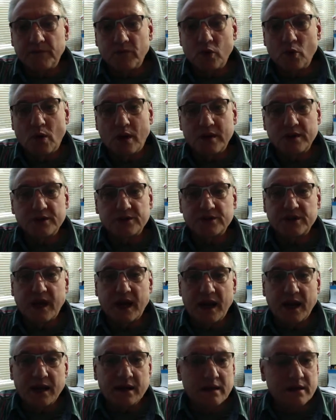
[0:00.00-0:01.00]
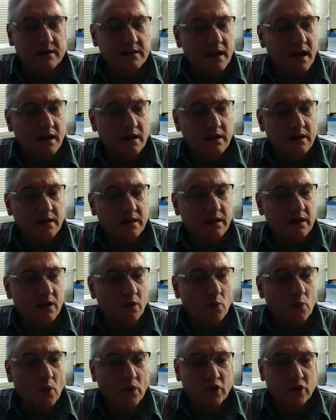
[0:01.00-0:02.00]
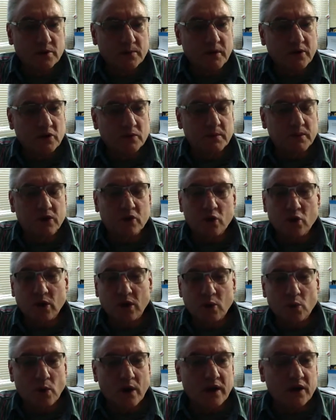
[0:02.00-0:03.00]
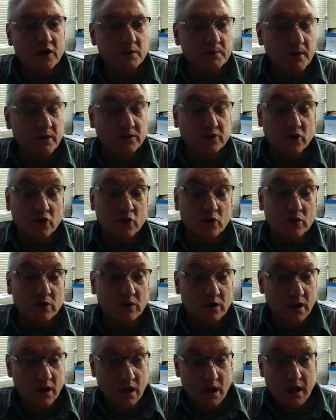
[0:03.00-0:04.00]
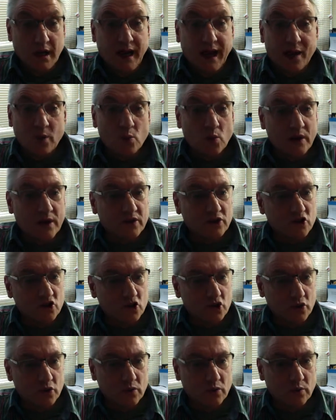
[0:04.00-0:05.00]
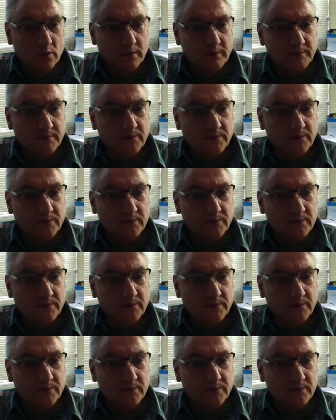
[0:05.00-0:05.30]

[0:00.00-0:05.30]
you understand exactly what you're supposed to be doing and where you're supposed to do it and when it's due.